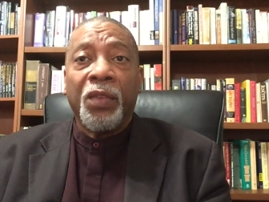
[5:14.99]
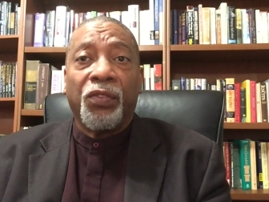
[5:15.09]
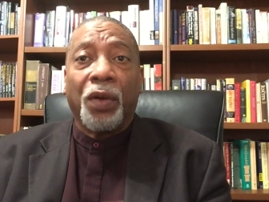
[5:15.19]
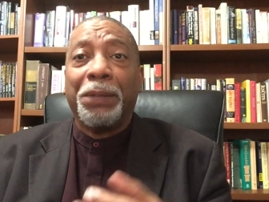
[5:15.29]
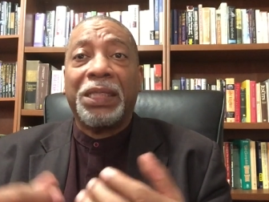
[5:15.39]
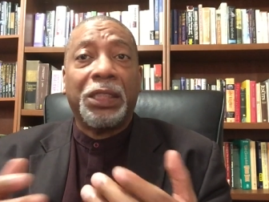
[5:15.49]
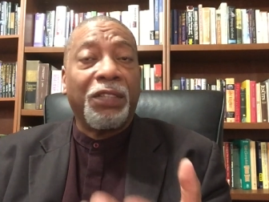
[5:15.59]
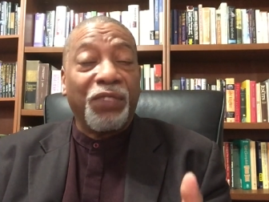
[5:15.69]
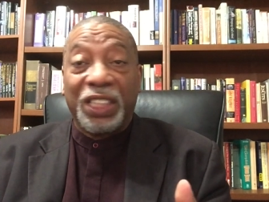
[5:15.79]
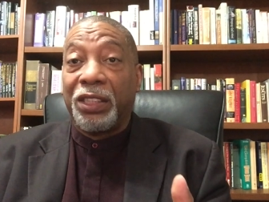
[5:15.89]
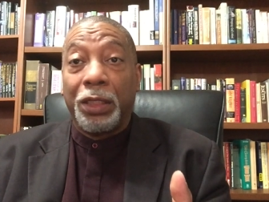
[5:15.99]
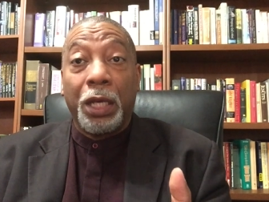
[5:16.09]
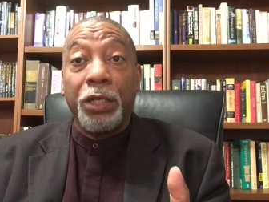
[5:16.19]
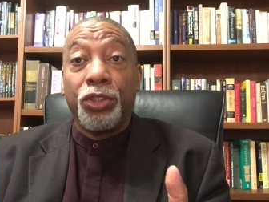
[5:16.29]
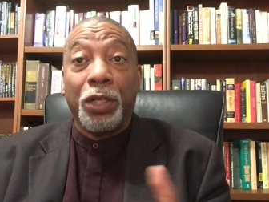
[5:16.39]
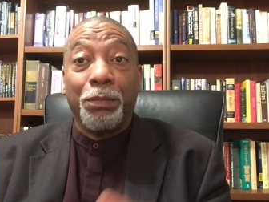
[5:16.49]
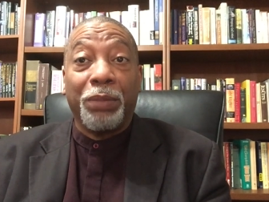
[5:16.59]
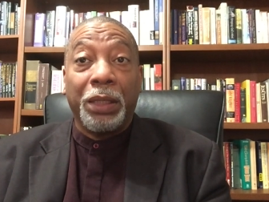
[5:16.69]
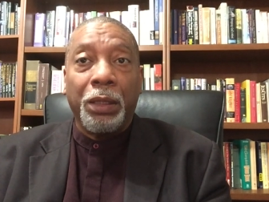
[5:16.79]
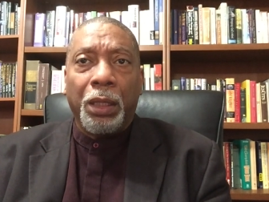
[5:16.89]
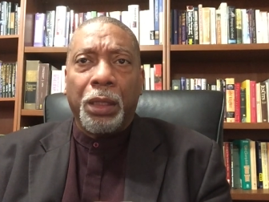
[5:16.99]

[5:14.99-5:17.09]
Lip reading: from asphyxiation, but